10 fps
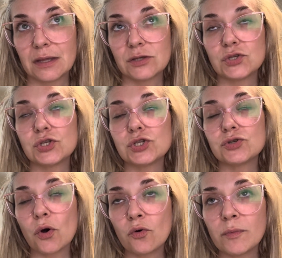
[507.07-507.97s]

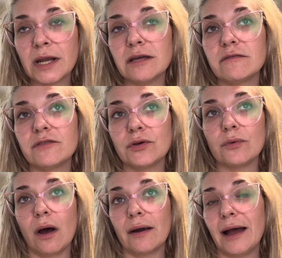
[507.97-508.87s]
So many of you
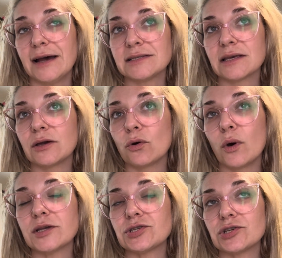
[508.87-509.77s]
are asking
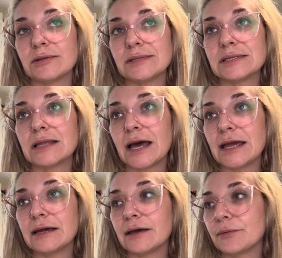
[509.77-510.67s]
questions
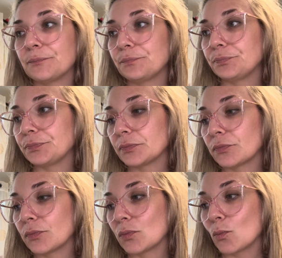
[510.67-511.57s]
like,
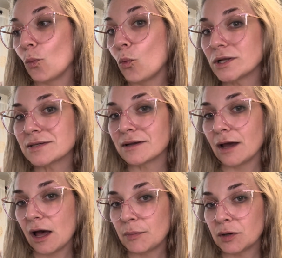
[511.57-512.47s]
what's going to
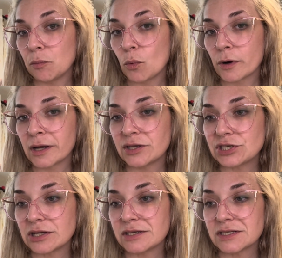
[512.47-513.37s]
happen to
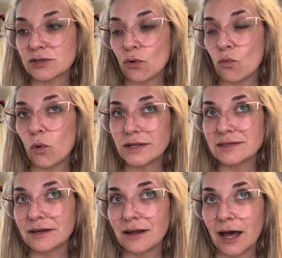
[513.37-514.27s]
mortgages? What's
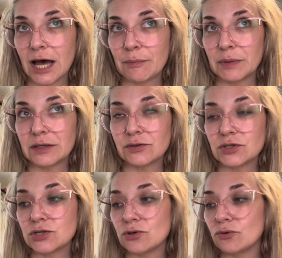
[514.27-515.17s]
going to happen
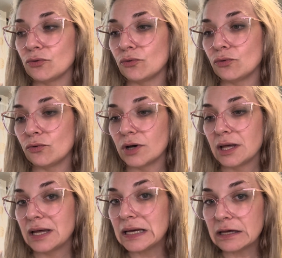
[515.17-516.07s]
to
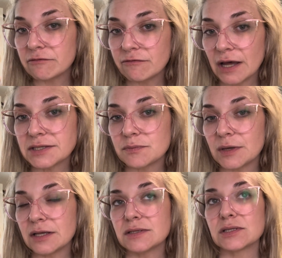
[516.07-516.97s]

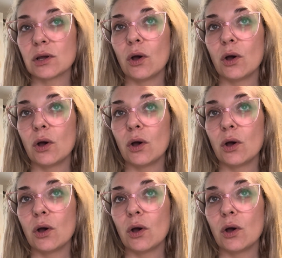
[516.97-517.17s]
investments?